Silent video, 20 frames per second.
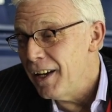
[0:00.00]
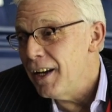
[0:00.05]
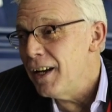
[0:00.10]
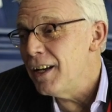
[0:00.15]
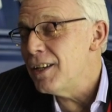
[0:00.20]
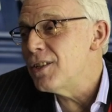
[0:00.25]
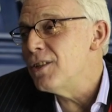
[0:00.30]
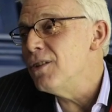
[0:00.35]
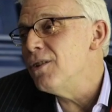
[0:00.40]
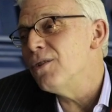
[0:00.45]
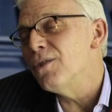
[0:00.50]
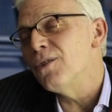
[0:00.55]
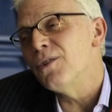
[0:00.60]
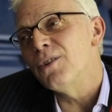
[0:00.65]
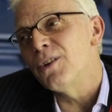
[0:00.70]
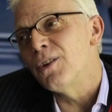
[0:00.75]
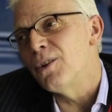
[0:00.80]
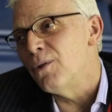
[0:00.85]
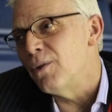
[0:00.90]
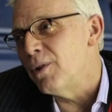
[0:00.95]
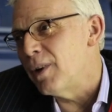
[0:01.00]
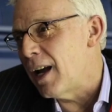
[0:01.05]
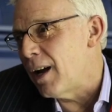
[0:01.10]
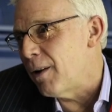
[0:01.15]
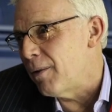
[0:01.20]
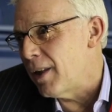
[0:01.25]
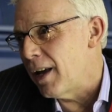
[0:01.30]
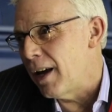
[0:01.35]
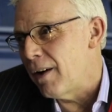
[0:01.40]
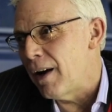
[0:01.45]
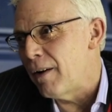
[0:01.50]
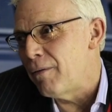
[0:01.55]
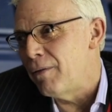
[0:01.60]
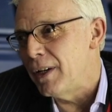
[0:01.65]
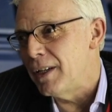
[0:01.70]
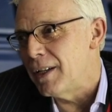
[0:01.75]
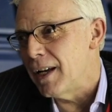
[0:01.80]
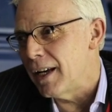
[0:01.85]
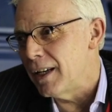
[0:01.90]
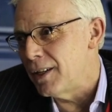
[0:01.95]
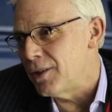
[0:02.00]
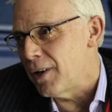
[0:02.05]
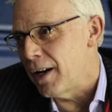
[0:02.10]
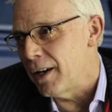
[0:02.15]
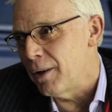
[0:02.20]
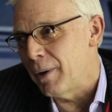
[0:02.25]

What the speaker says: It's no good going out there every day trying